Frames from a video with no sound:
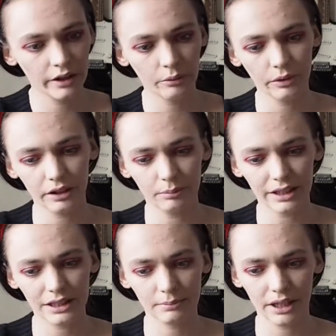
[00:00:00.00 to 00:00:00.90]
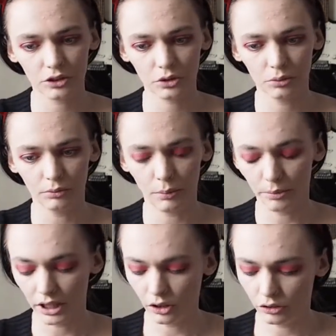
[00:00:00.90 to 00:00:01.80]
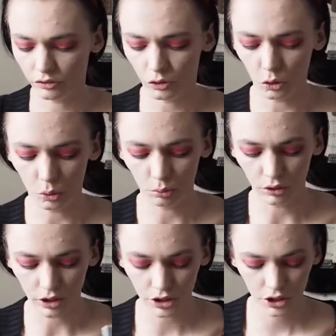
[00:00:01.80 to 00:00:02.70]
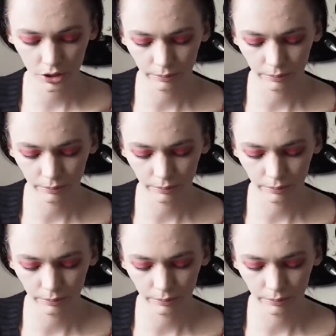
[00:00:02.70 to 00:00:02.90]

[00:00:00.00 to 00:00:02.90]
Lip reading: with my Spectrum B04 brush.